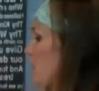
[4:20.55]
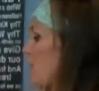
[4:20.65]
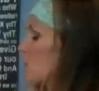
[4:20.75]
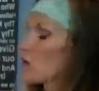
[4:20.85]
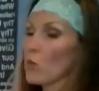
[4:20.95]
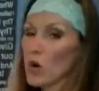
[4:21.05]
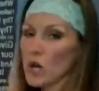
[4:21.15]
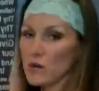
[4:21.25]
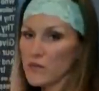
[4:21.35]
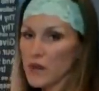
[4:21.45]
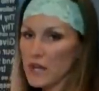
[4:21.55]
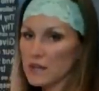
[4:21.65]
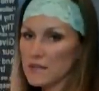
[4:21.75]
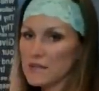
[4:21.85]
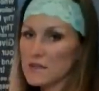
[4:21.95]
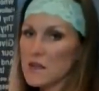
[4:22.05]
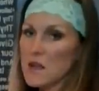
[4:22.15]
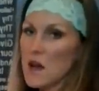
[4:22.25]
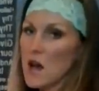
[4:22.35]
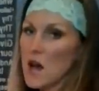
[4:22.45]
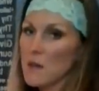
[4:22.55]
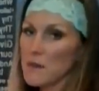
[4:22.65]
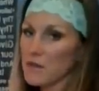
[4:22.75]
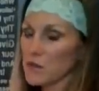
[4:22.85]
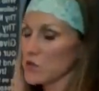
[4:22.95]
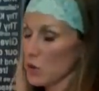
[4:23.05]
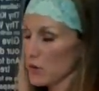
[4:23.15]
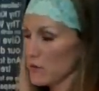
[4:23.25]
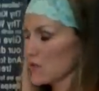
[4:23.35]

Maybe your work friends, if you don't live